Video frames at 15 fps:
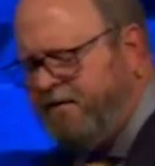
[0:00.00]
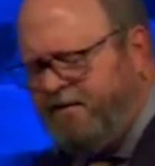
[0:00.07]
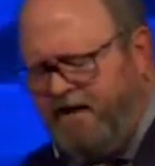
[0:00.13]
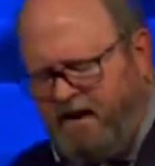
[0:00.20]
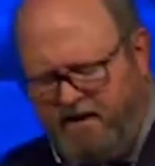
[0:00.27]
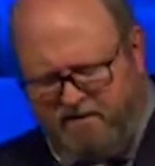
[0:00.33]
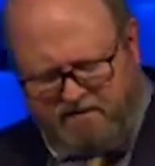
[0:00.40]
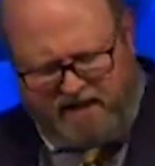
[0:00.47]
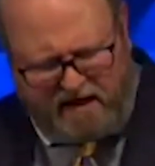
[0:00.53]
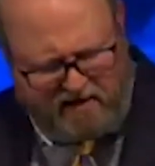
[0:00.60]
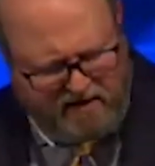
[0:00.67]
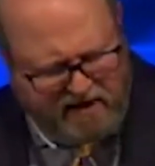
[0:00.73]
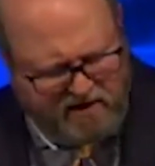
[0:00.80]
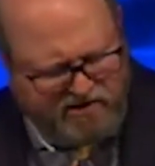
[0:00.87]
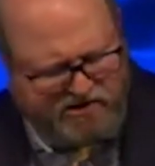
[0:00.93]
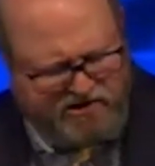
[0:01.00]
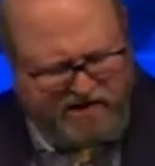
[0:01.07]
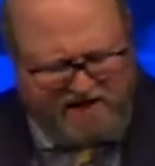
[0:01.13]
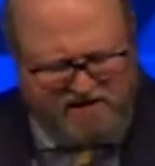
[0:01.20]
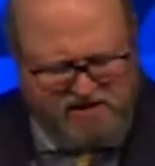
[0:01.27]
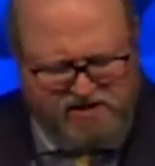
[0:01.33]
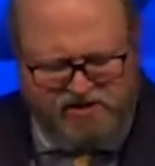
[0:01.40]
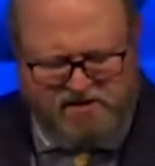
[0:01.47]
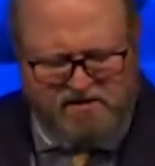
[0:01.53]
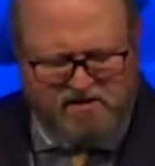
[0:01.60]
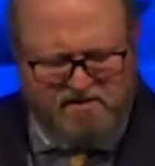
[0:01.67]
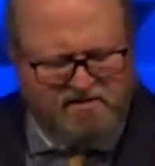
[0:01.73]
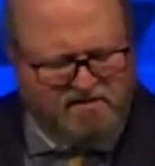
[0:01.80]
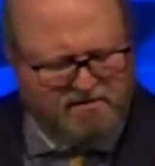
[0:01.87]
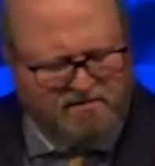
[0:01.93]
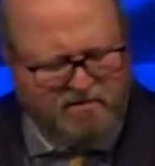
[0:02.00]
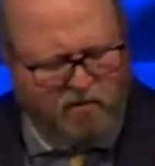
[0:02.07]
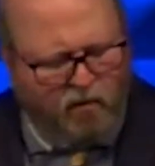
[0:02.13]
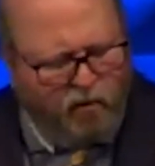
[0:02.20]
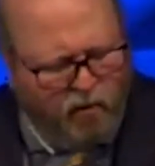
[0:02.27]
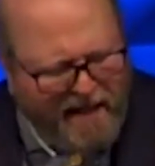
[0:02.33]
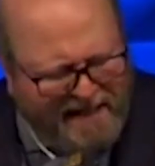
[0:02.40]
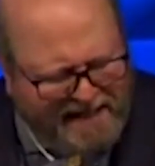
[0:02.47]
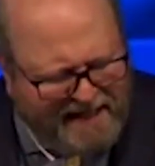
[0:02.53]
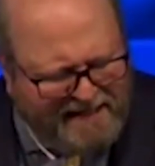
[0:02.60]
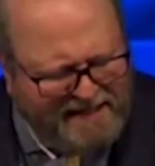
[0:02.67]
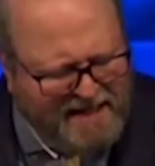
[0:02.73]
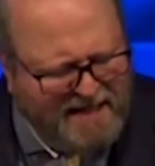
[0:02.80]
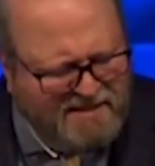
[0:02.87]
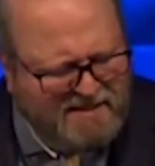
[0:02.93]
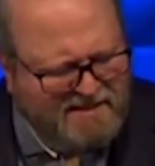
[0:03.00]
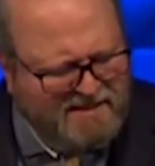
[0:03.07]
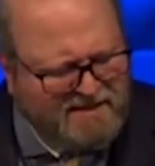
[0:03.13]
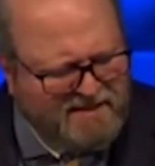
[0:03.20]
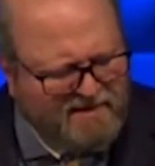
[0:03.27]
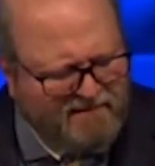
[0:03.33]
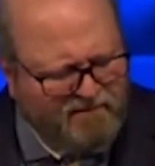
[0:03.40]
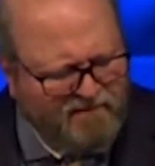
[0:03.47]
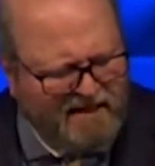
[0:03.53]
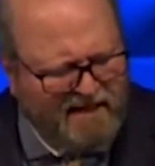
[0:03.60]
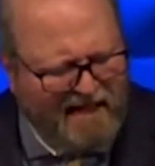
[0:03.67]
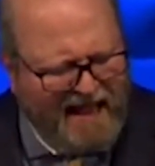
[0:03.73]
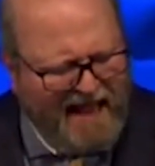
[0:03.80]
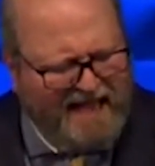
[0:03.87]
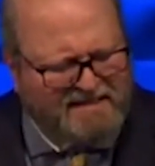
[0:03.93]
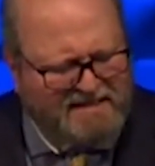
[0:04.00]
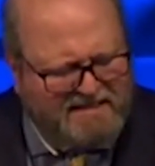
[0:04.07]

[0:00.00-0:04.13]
There is such wickedness and